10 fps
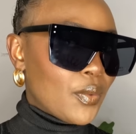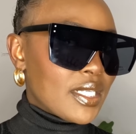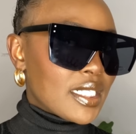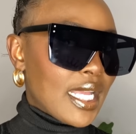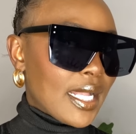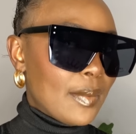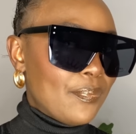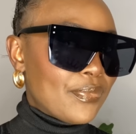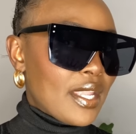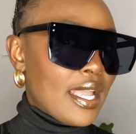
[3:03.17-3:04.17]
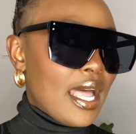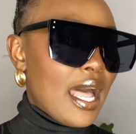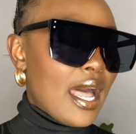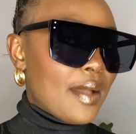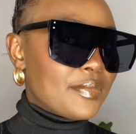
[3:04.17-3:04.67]
was like
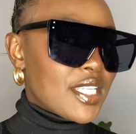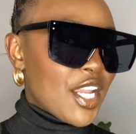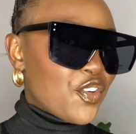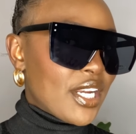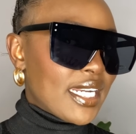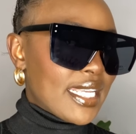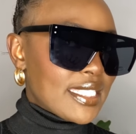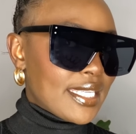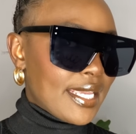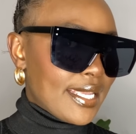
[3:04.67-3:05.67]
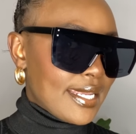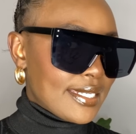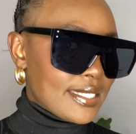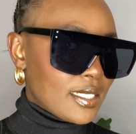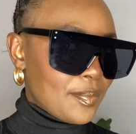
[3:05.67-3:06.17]
um 10 rand less than I
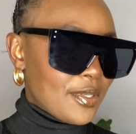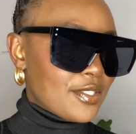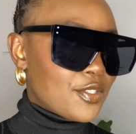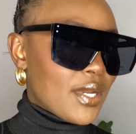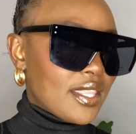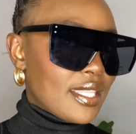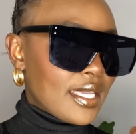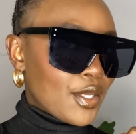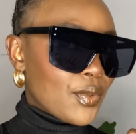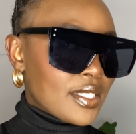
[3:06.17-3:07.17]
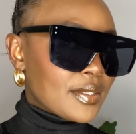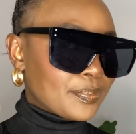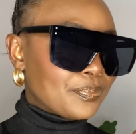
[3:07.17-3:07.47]
anticipated so I think it was